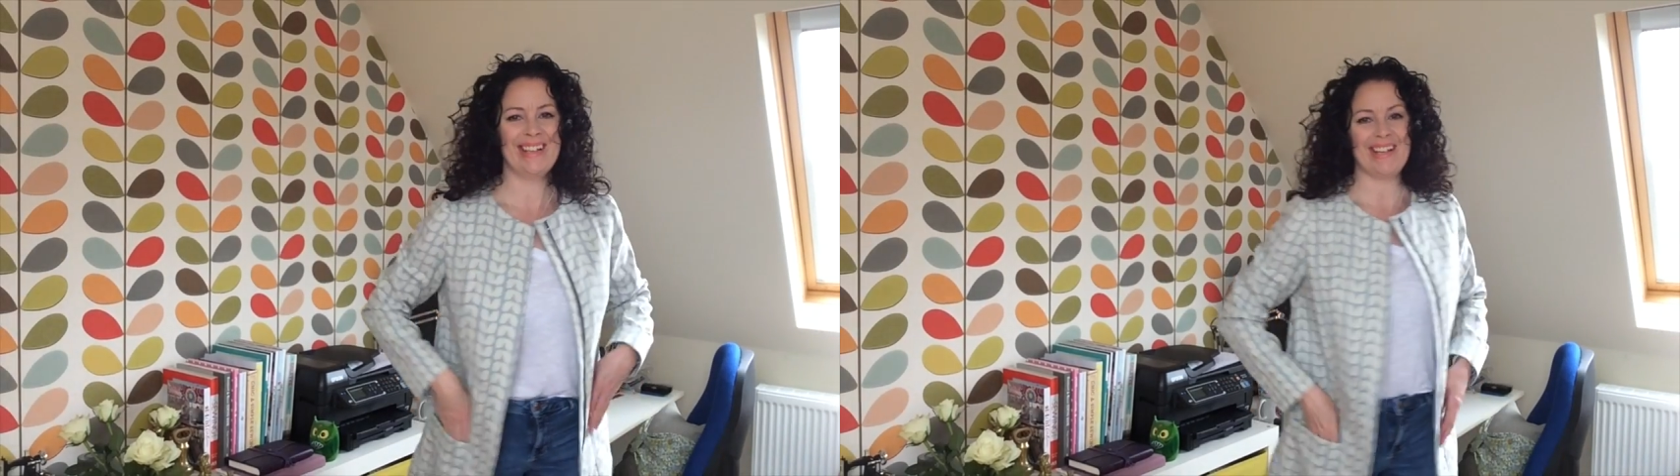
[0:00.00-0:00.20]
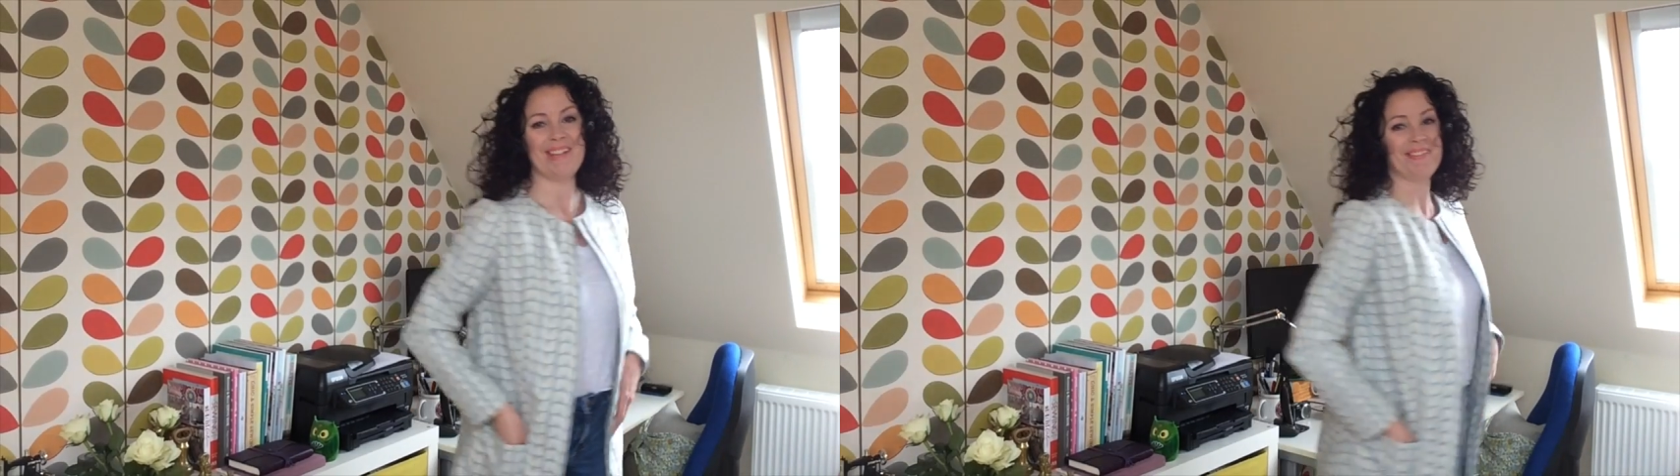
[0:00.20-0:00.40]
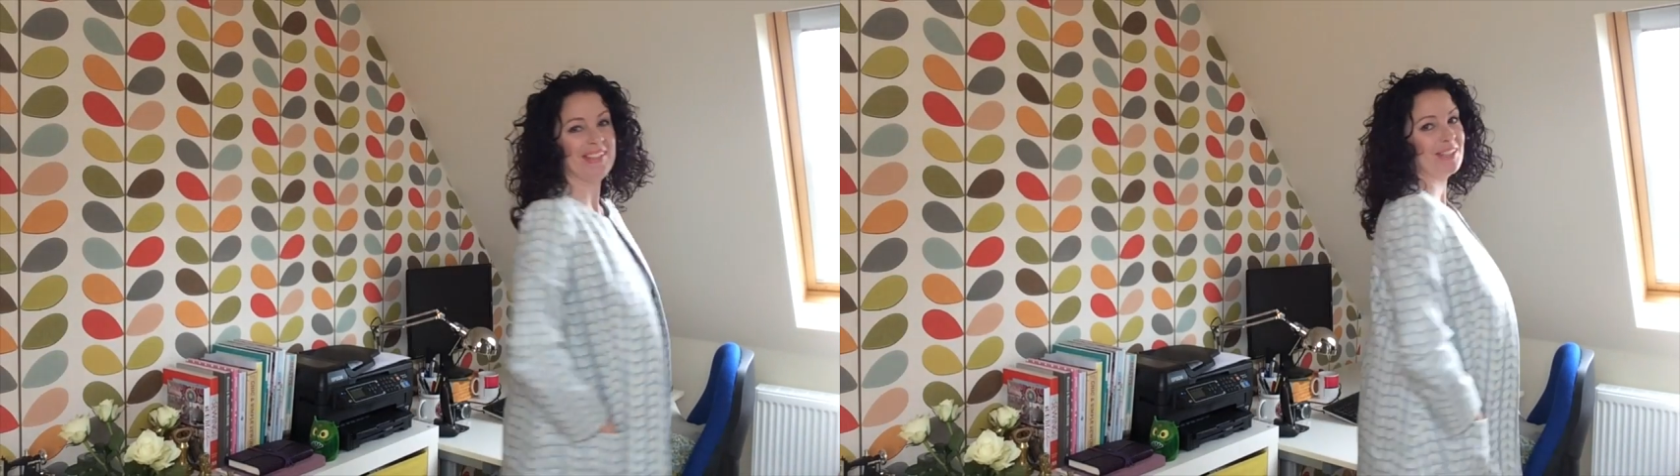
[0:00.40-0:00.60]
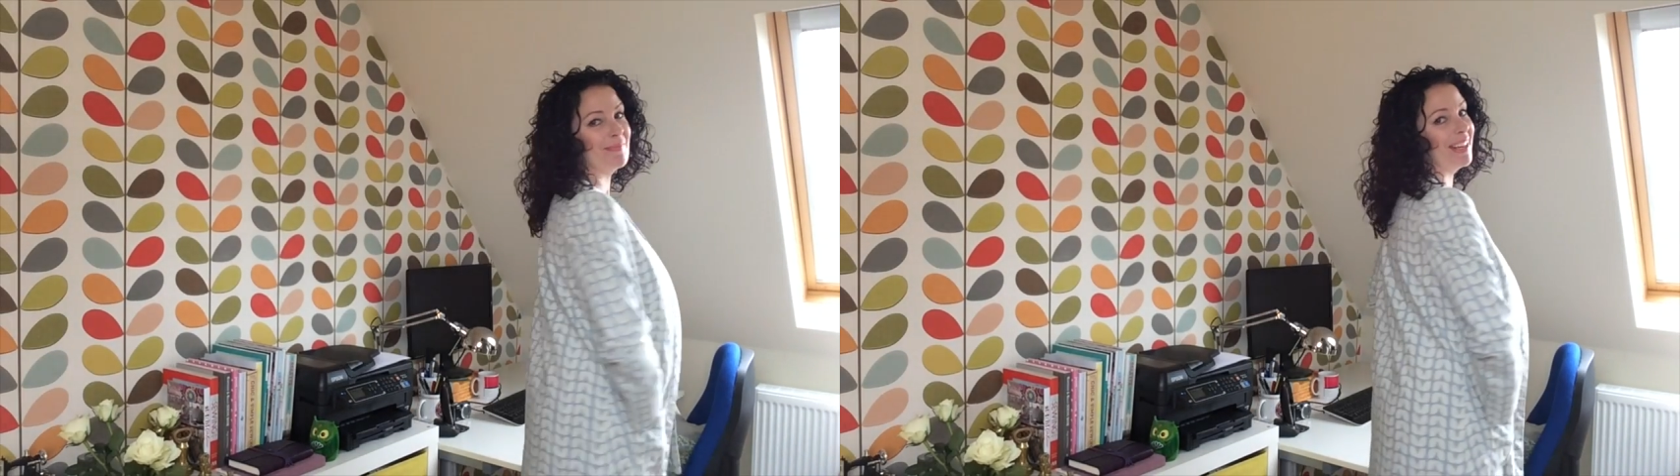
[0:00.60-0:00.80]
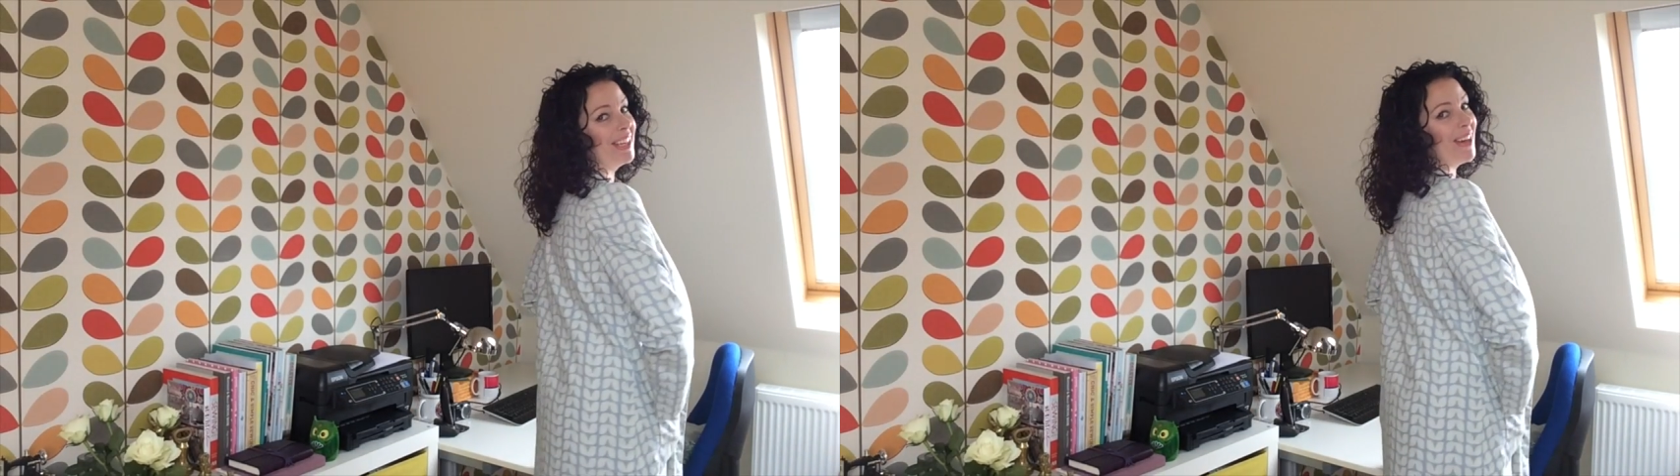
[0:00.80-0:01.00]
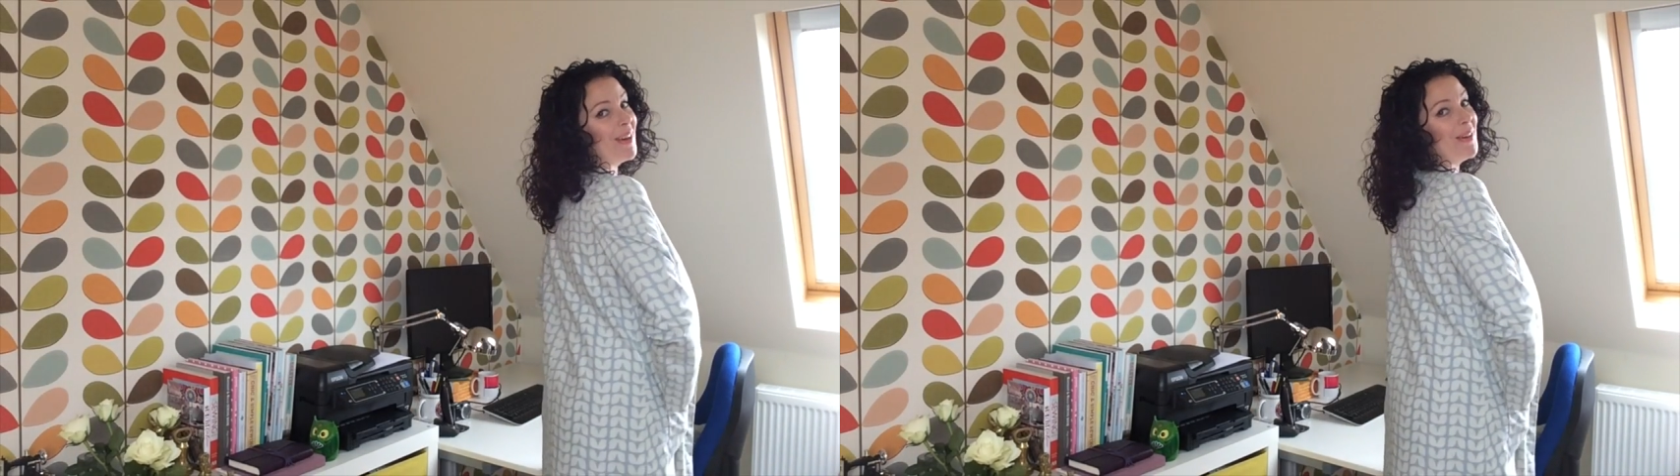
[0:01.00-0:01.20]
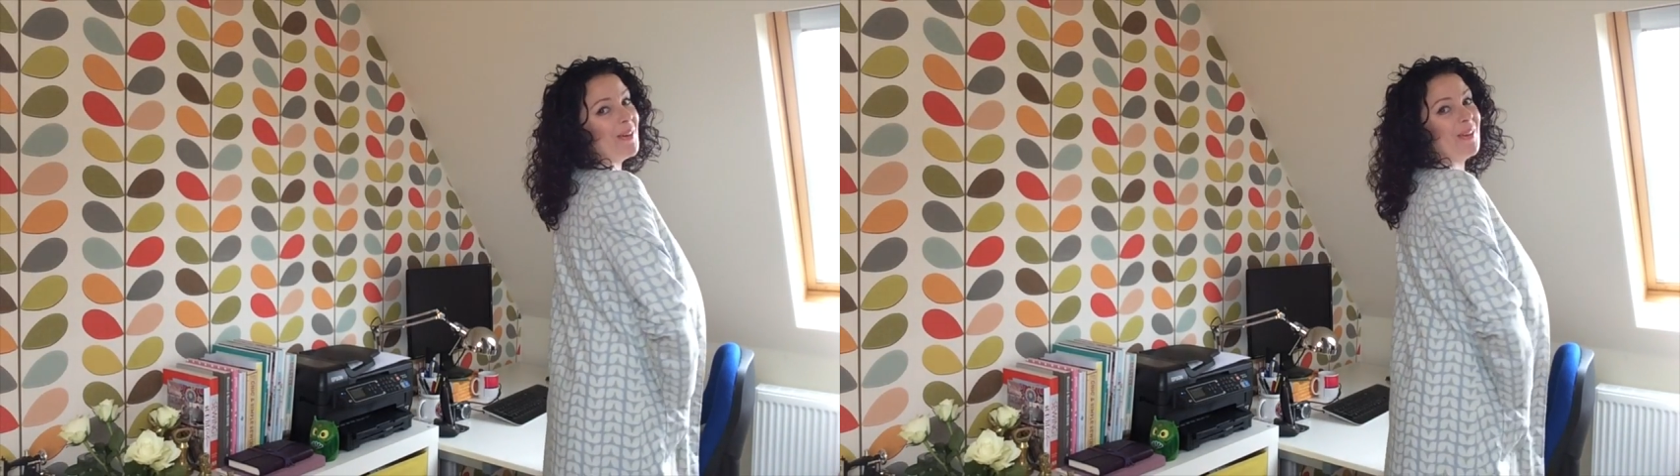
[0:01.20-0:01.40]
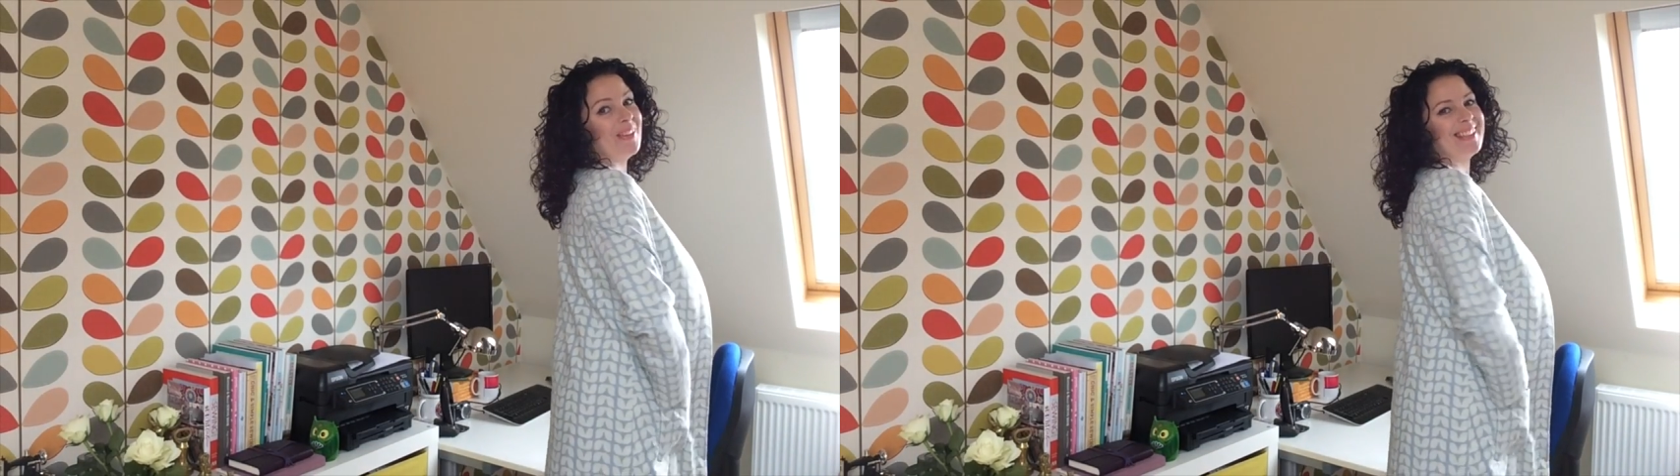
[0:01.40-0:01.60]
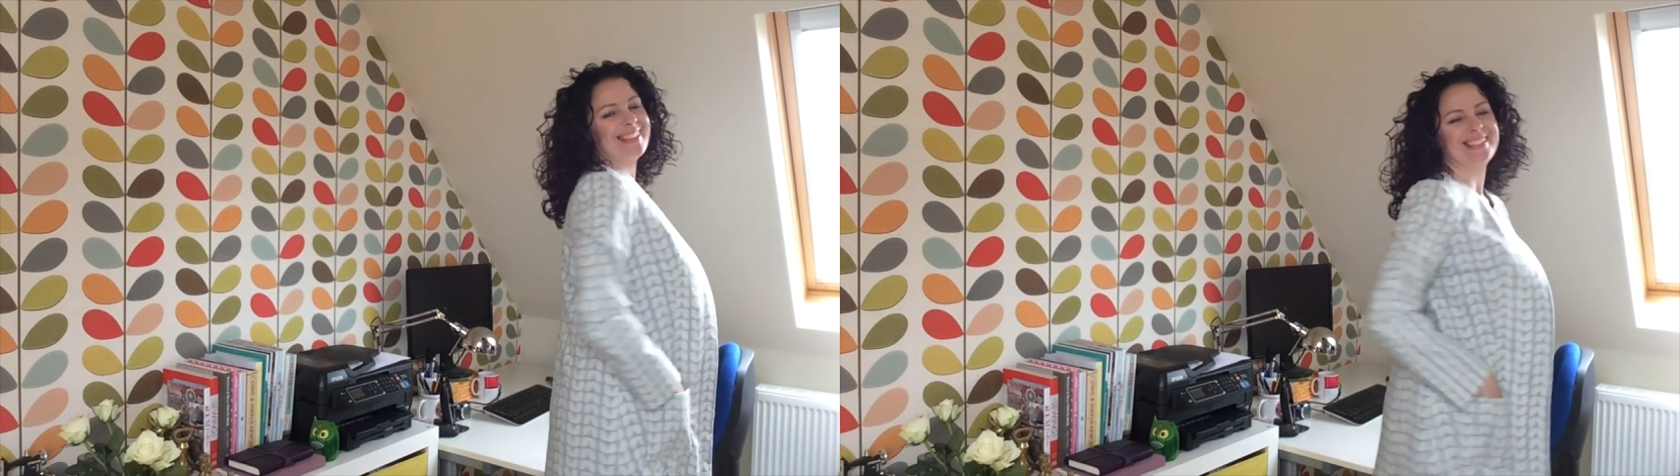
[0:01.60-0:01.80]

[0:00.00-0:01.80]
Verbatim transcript: I finished my coat.